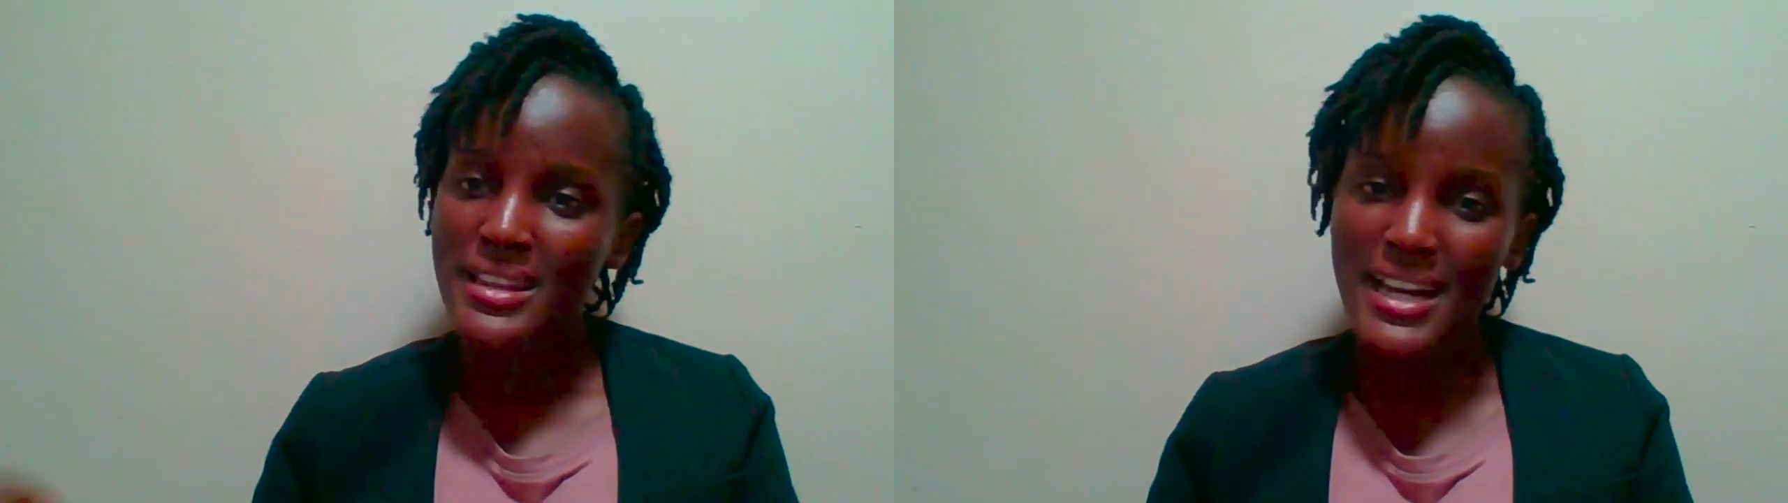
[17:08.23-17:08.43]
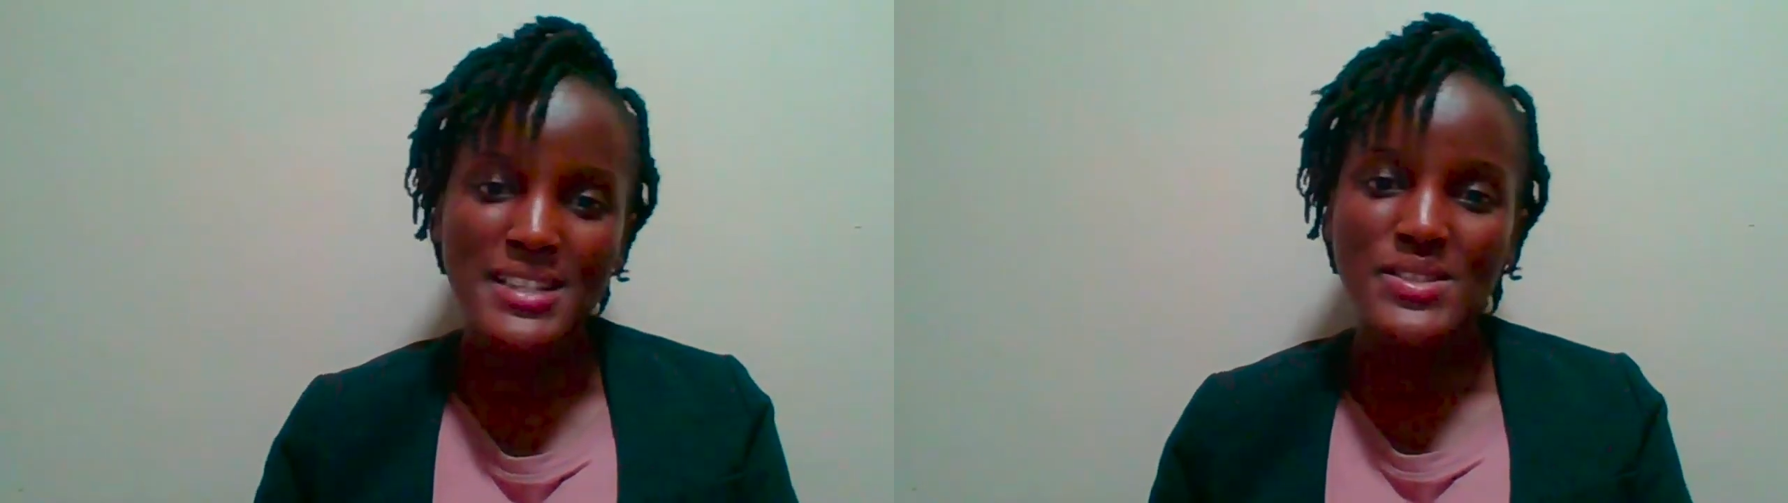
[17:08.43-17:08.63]

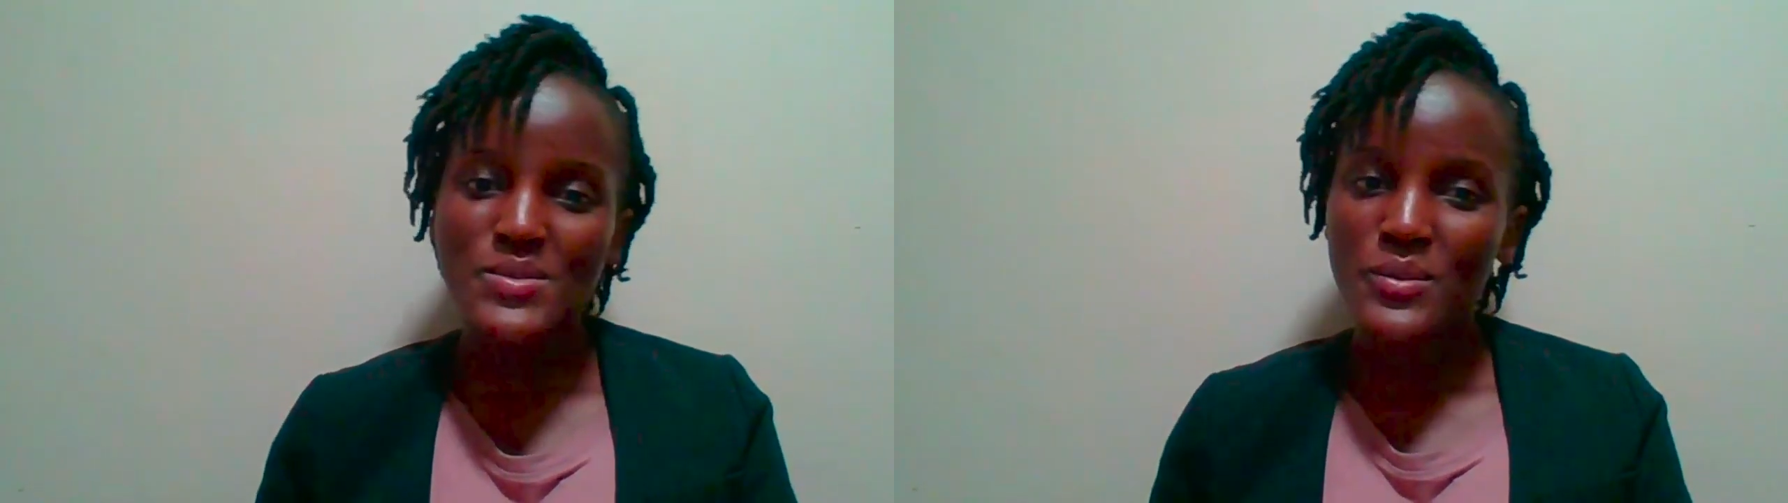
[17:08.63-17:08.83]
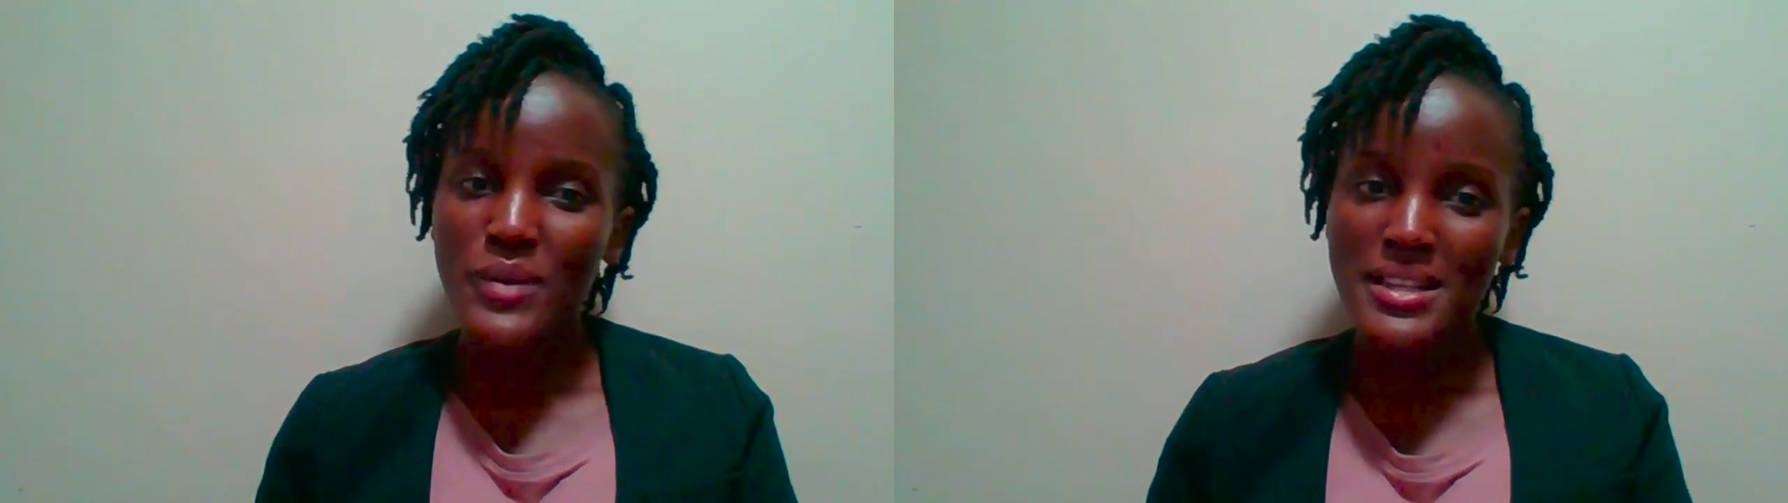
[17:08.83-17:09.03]
That
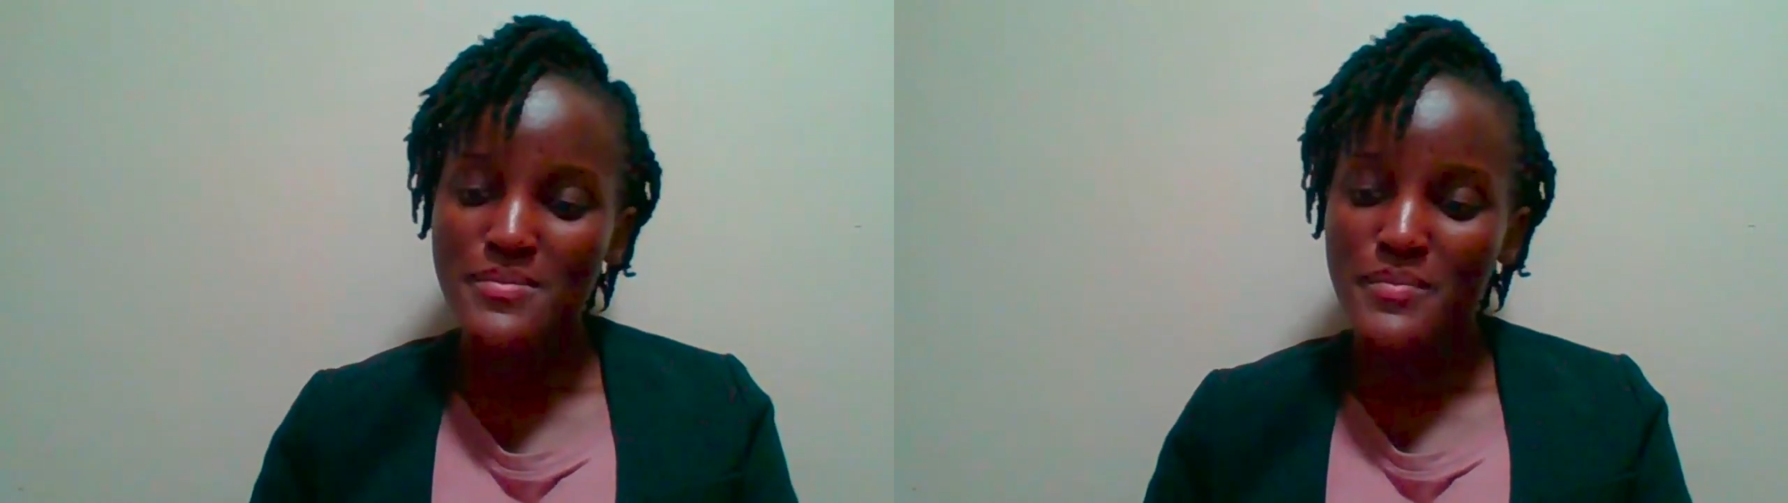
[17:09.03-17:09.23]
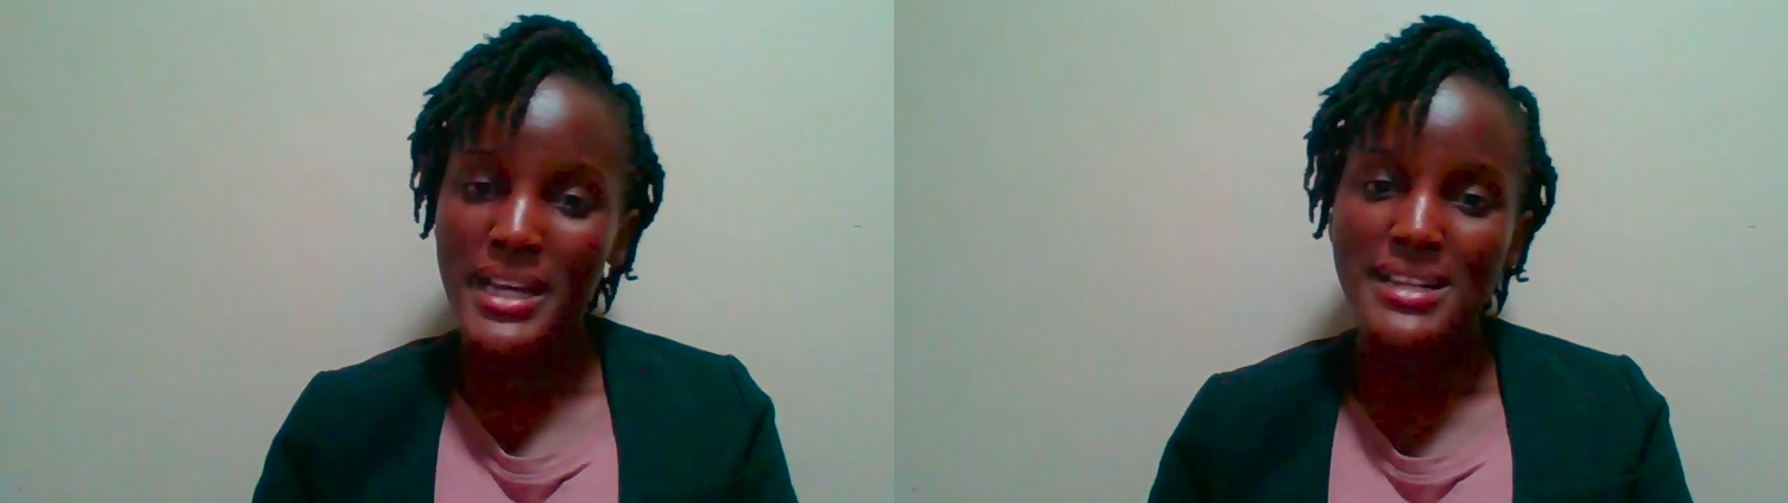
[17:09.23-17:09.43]
is
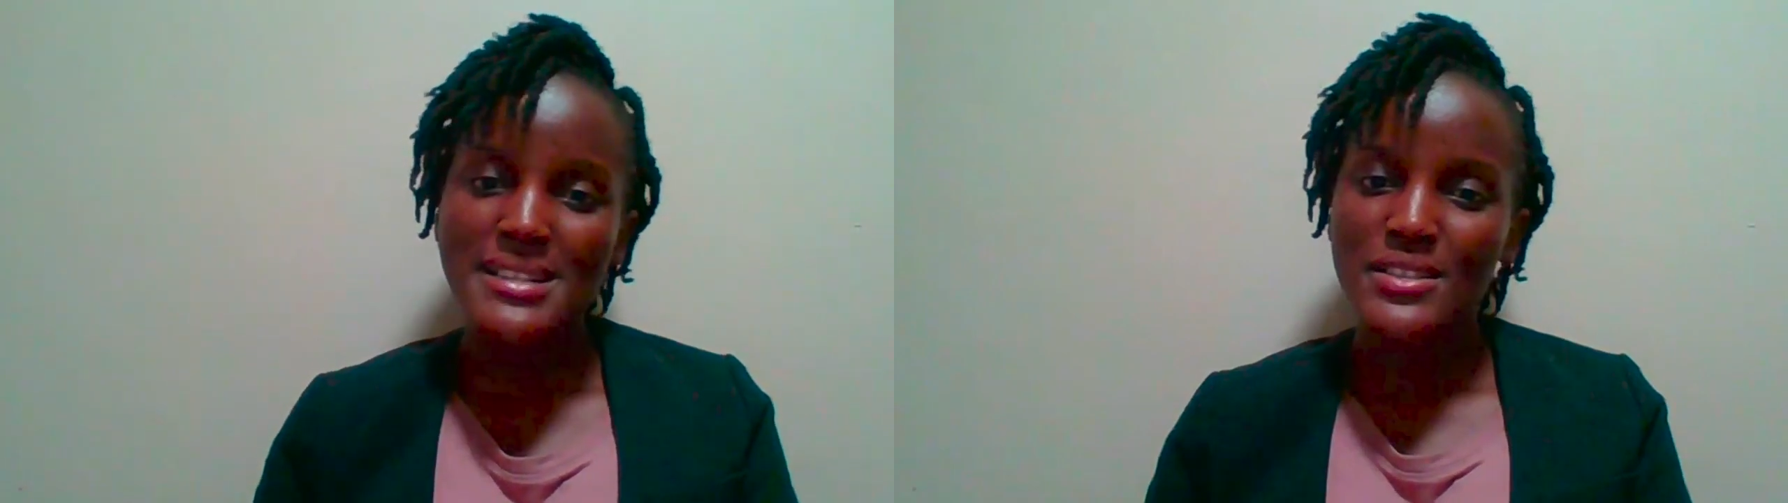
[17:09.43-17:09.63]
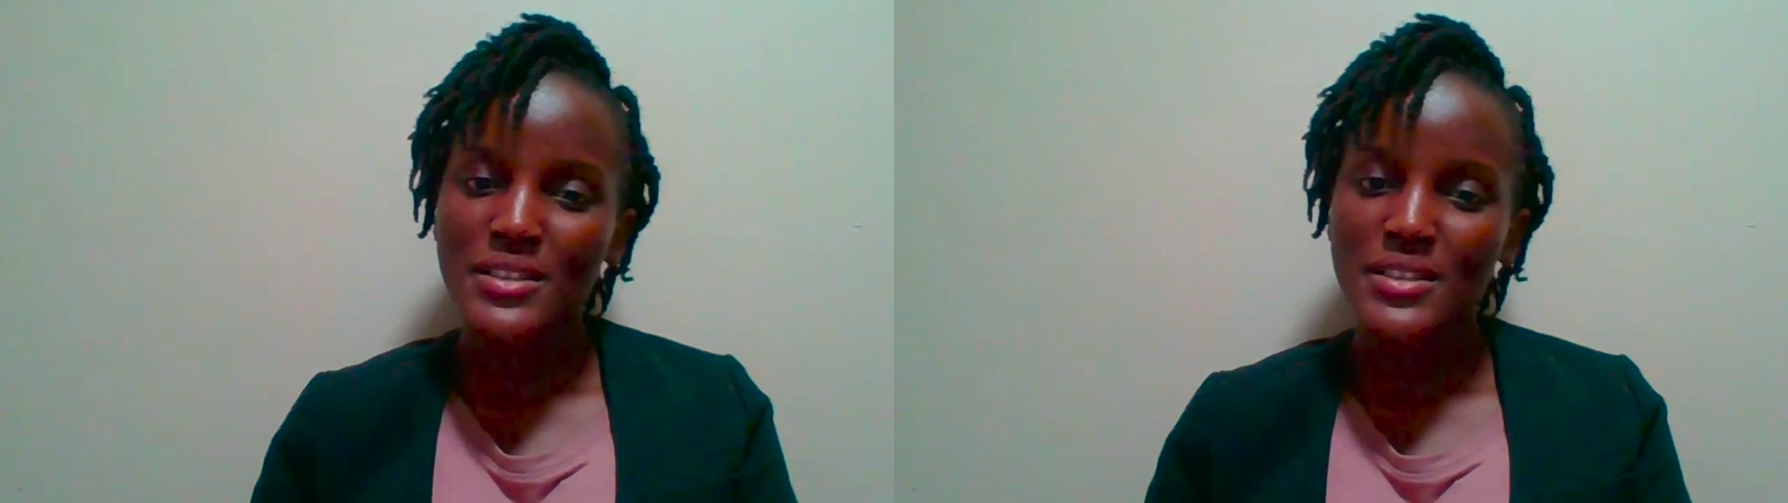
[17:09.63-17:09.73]
what makes